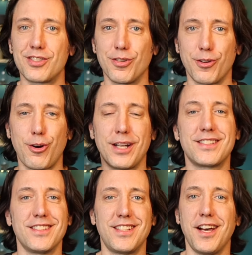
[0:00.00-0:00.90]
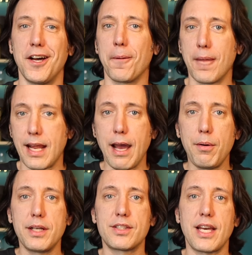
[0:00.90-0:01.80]
sort of across the tongue.
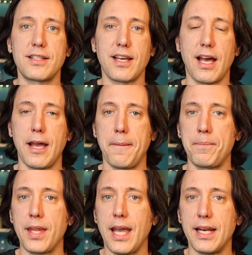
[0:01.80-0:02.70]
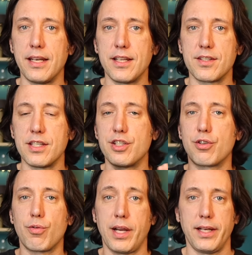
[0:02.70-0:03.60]
Now it has had time and it has
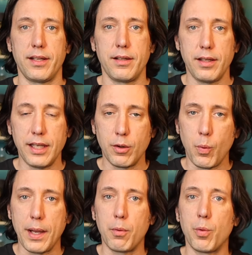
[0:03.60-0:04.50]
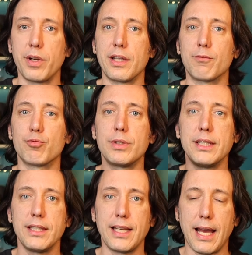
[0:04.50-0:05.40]
integrated in a way where we
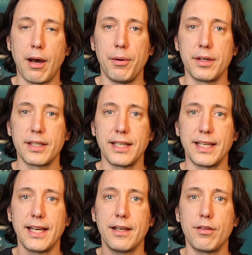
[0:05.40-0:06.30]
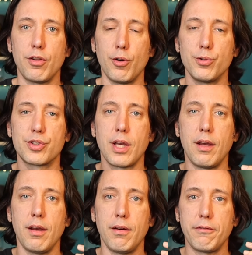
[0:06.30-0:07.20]
really now can get those
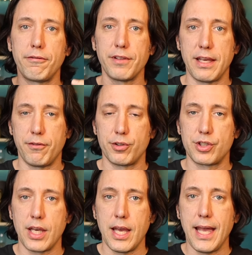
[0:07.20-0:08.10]
flavors.